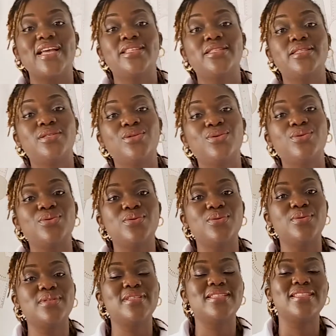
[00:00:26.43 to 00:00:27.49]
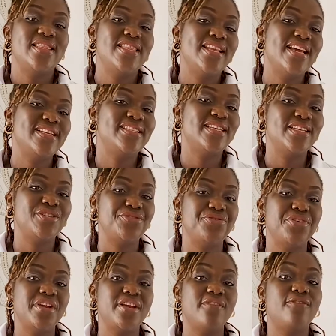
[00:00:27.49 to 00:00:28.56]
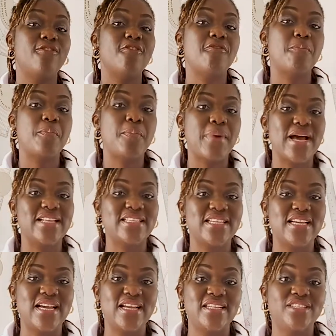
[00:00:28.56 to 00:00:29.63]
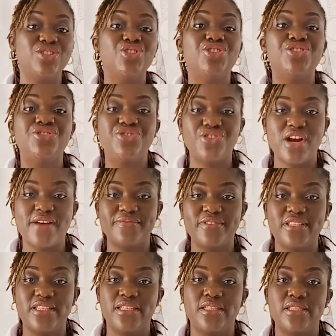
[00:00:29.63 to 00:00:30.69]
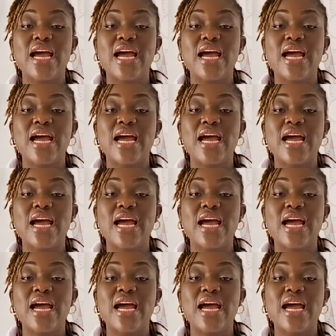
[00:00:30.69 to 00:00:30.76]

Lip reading: and tools necessary for pattern drafting,